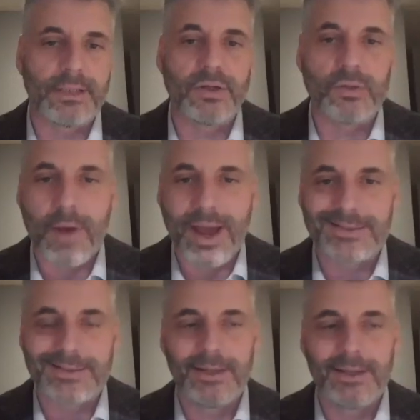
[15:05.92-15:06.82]
than in the
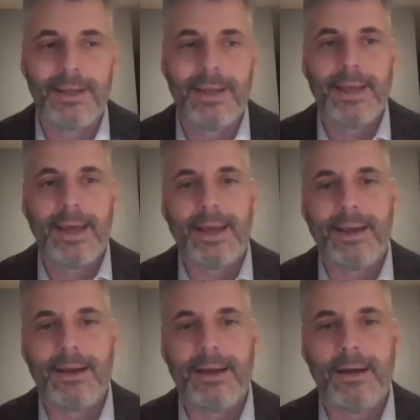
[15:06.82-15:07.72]
U.S.
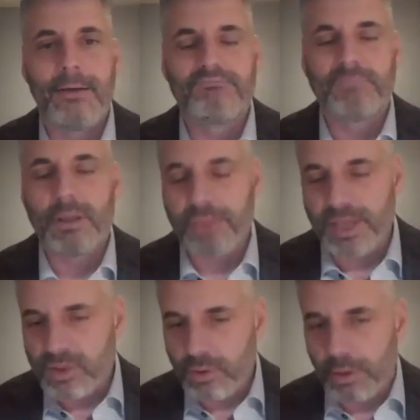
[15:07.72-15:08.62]

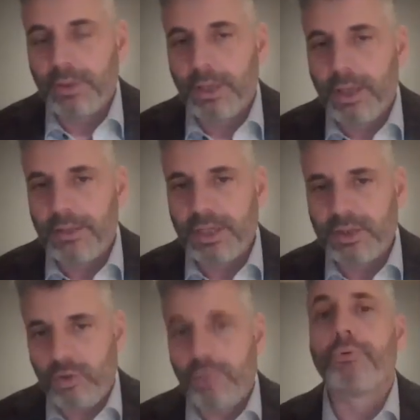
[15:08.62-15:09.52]
Things
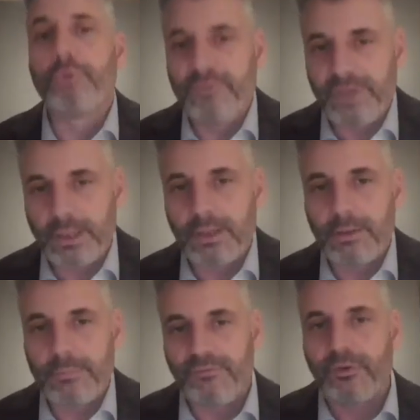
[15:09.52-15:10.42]
are improving a
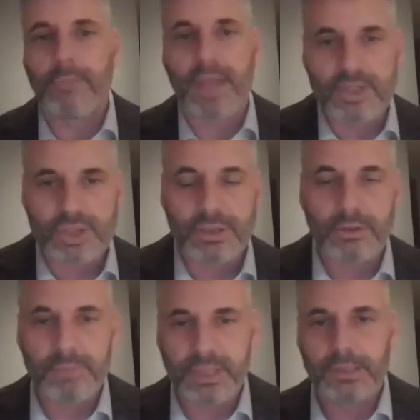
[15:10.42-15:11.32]
little bit from
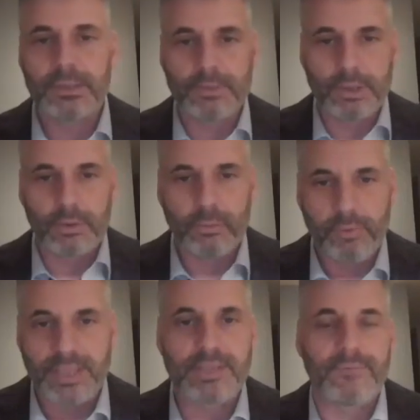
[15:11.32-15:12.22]
last year because
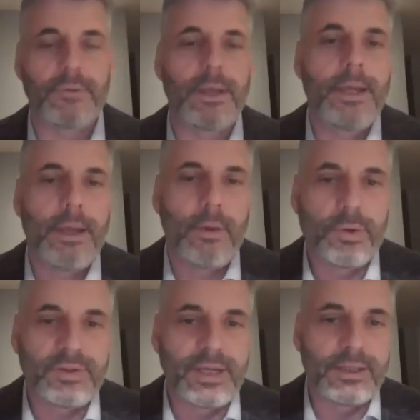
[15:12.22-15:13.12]
rates
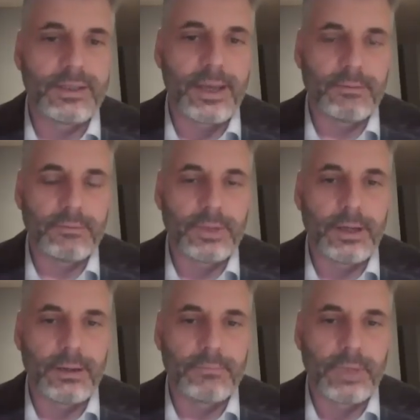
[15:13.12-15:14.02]
were taken down